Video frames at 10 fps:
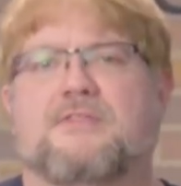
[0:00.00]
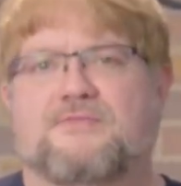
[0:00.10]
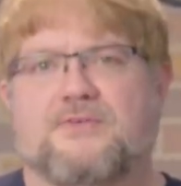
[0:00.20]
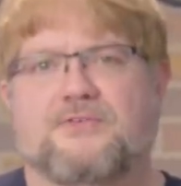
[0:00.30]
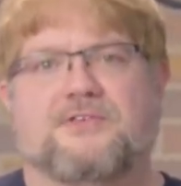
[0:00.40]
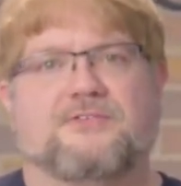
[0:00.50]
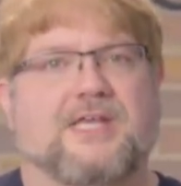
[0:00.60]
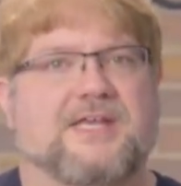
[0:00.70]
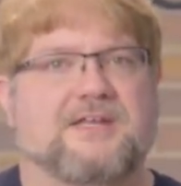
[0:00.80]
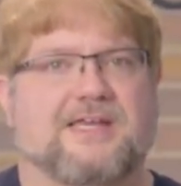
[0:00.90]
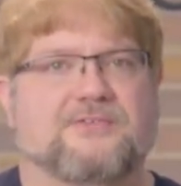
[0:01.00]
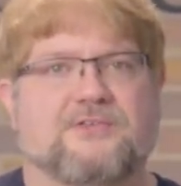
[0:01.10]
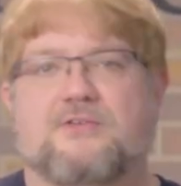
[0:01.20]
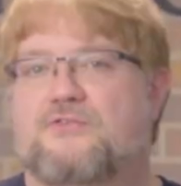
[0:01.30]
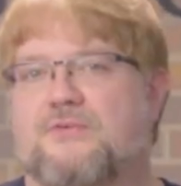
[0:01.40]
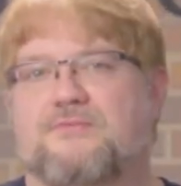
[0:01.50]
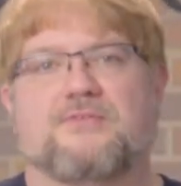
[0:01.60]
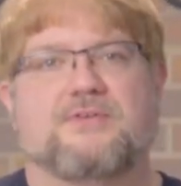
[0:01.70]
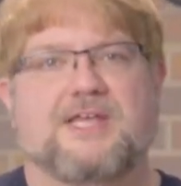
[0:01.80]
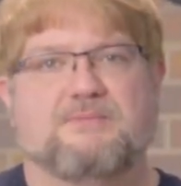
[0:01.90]
The first is NS, short
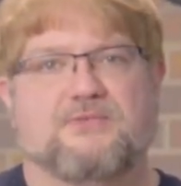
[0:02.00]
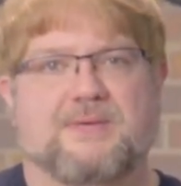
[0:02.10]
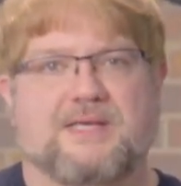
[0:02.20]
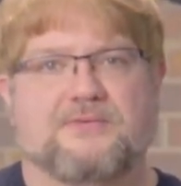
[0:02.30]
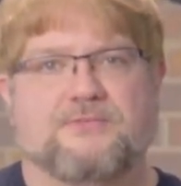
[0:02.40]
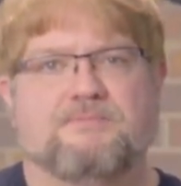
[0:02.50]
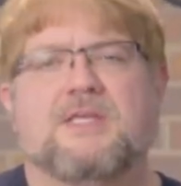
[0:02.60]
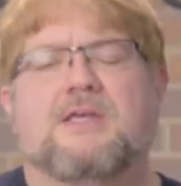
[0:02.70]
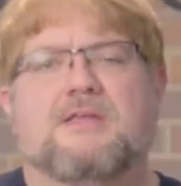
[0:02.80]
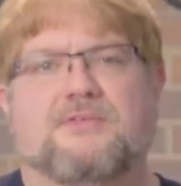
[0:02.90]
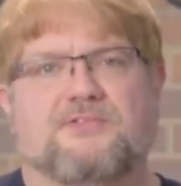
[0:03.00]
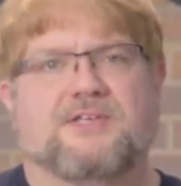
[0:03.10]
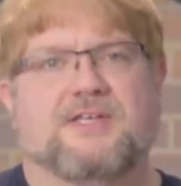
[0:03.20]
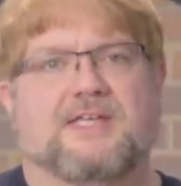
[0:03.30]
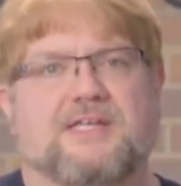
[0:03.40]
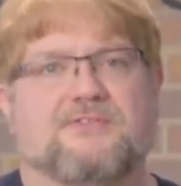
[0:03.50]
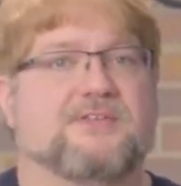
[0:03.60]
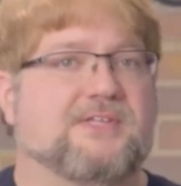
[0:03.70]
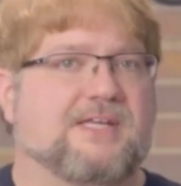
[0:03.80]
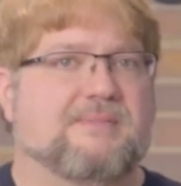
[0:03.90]
for namespace. This indicates
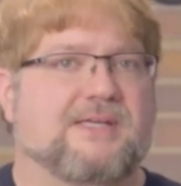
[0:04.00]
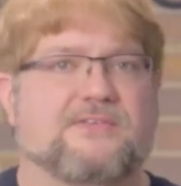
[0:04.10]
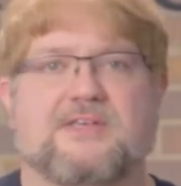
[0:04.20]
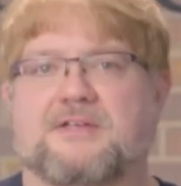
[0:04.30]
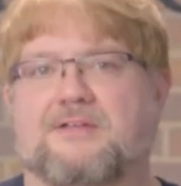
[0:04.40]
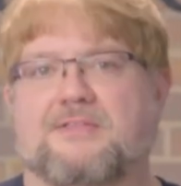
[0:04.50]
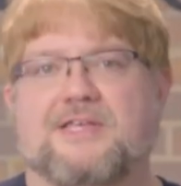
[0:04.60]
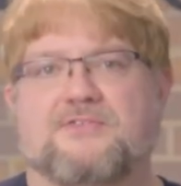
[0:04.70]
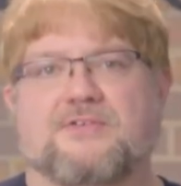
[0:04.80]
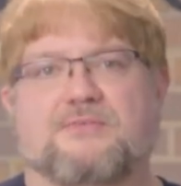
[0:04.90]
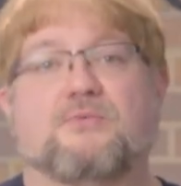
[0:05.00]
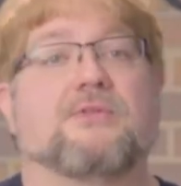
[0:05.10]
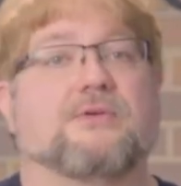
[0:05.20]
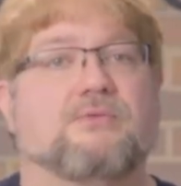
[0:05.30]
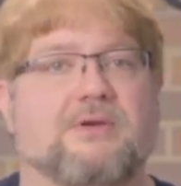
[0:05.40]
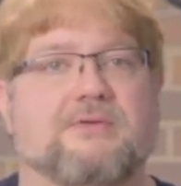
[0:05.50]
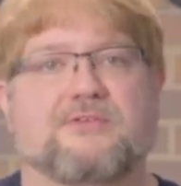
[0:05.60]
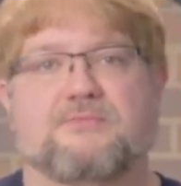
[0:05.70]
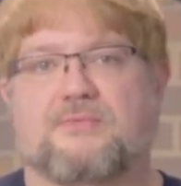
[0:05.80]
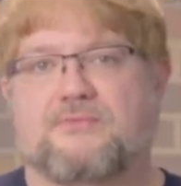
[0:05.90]
the database and collection where the query
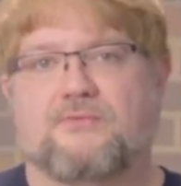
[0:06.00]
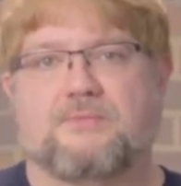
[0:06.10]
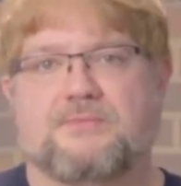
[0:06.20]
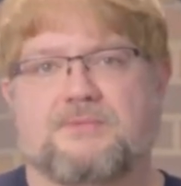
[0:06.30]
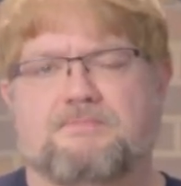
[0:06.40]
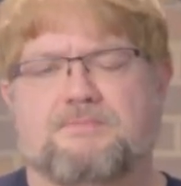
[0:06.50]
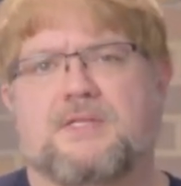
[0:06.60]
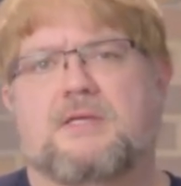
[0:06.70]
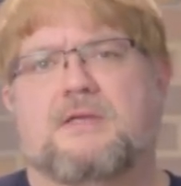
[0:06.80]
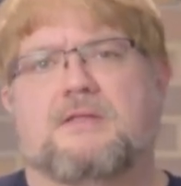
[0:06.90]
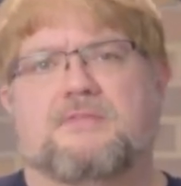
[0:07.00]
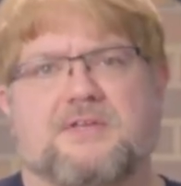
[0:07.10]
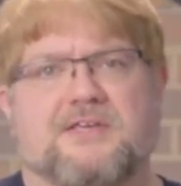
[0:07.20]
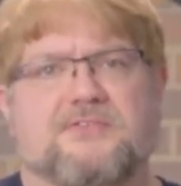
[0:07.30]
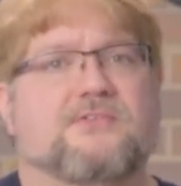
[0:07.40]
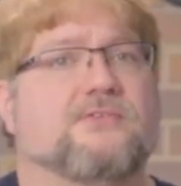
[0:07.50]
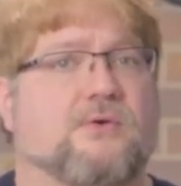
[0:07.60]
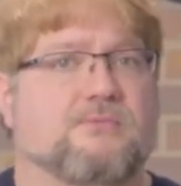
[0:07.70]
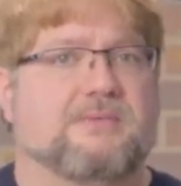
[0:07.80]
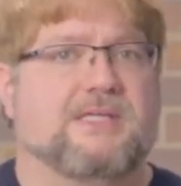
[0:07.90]
is performed. The next is
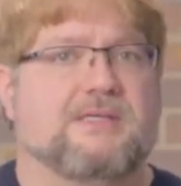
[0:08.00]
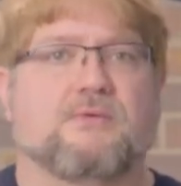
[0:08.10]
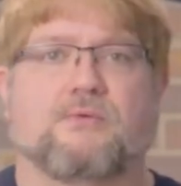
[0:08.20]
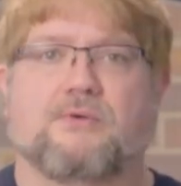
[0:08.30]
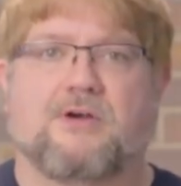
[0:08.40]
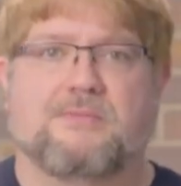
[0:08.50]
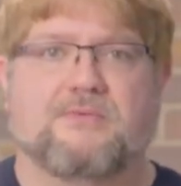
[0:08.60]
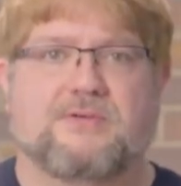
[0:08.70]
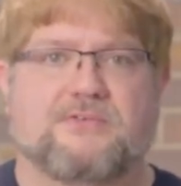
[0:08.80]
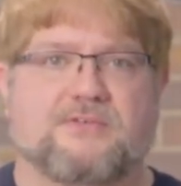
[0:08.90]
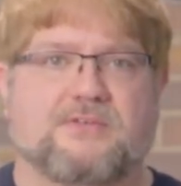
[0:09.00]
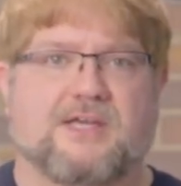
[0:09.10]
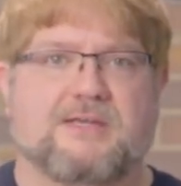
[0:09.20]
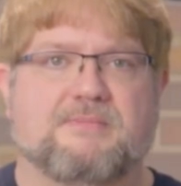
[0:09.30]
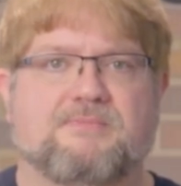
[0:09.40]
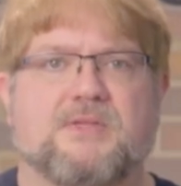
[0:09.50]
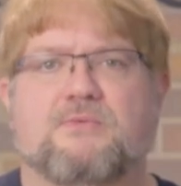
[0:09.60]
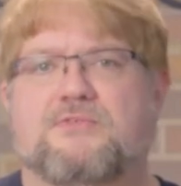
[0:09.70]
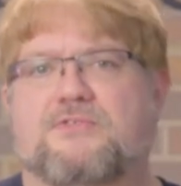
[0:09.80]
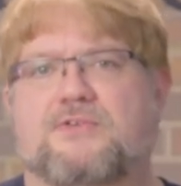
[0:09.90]
OP, or operation type,
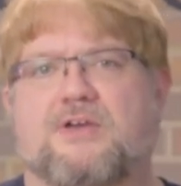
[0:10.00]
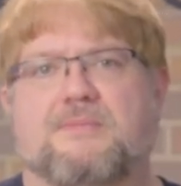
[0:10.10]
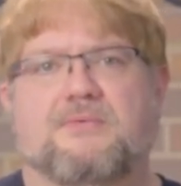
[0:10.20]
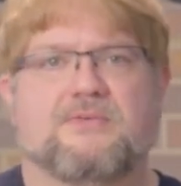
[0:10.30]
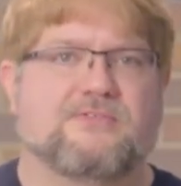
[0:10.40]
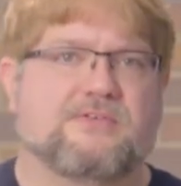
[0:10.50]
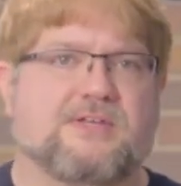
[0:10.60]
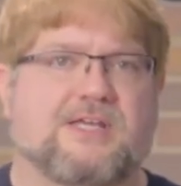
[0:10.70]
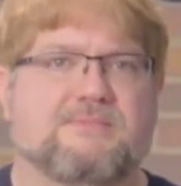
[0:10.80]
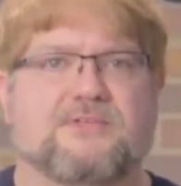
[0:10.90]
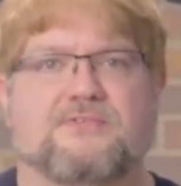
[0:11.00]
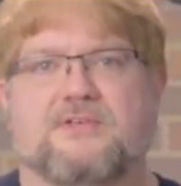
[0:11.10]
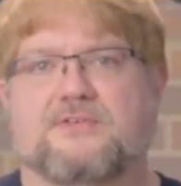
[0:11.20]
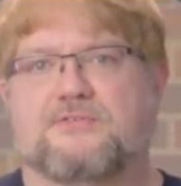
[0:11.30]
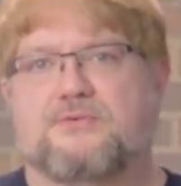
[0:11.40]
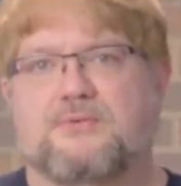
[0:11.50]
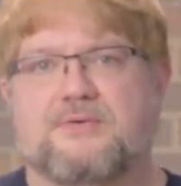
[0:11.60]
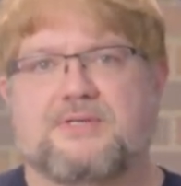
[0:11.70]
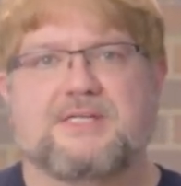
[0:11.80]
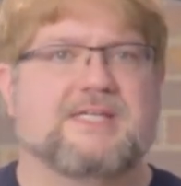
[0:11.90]
which is an operation type such as
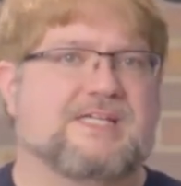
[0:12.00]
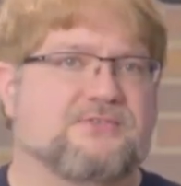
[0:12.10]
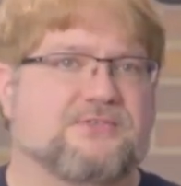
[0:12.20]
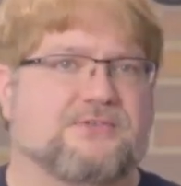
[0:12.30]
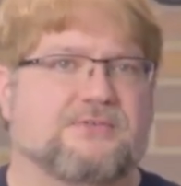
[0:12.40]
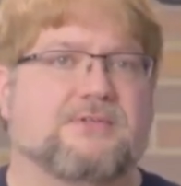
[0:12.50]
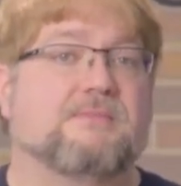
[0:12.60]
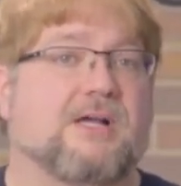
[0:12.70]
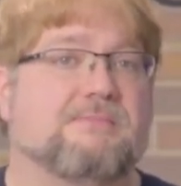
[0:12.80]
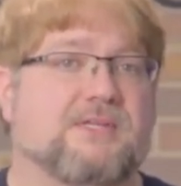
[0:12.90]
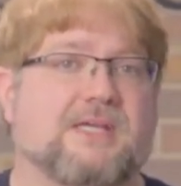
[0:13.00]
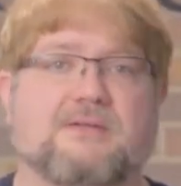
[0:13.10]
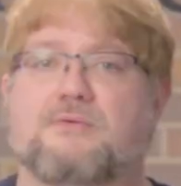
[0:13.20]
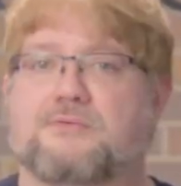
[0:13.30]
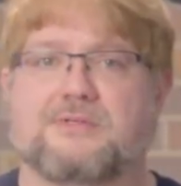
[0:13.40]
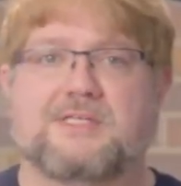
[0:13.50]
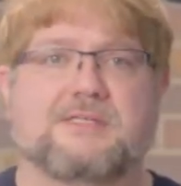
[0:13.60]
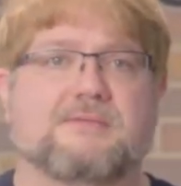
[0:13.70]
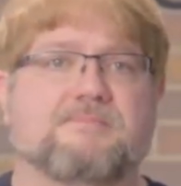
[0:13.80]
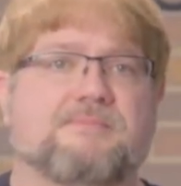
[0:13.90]
query, insert, update, or delete.